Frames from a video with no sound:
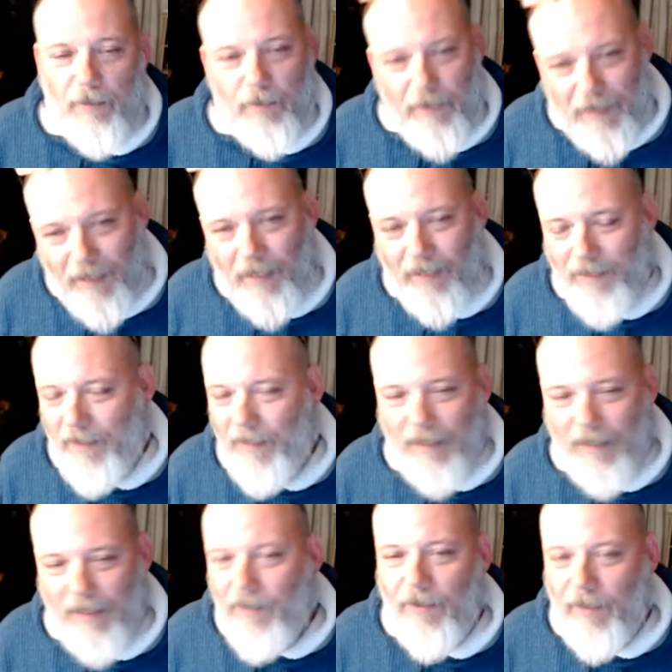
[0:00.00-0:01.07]
Well, yeah,
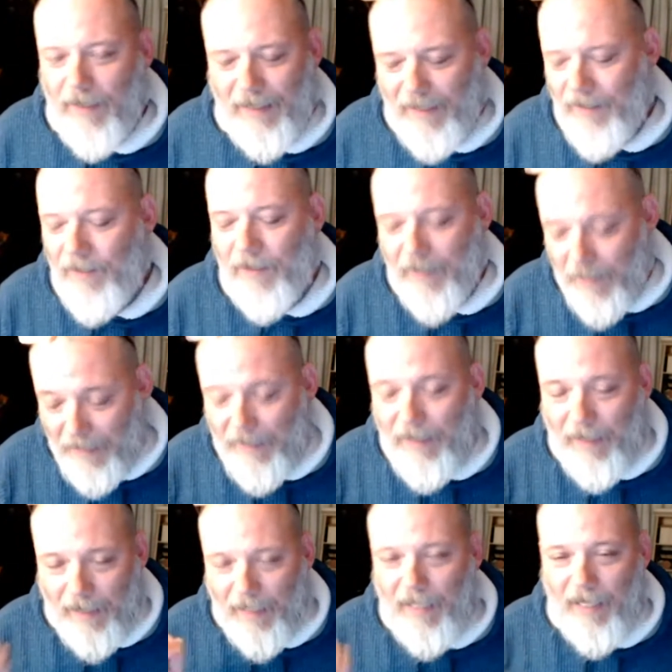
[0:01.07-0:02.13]
look,
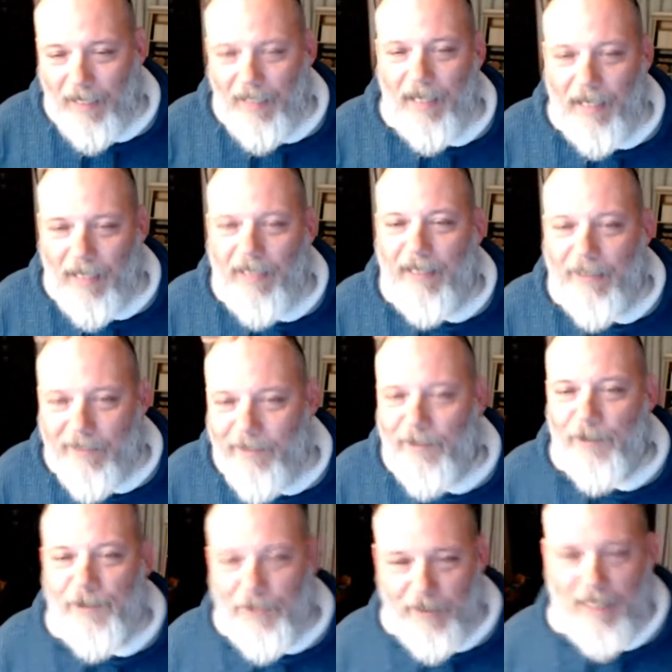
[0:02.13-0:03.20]
I
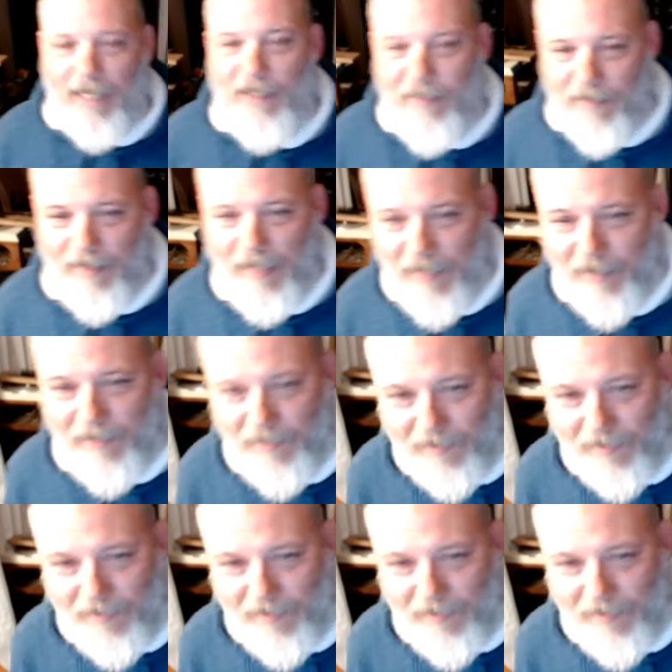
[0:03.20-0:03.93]
understand that.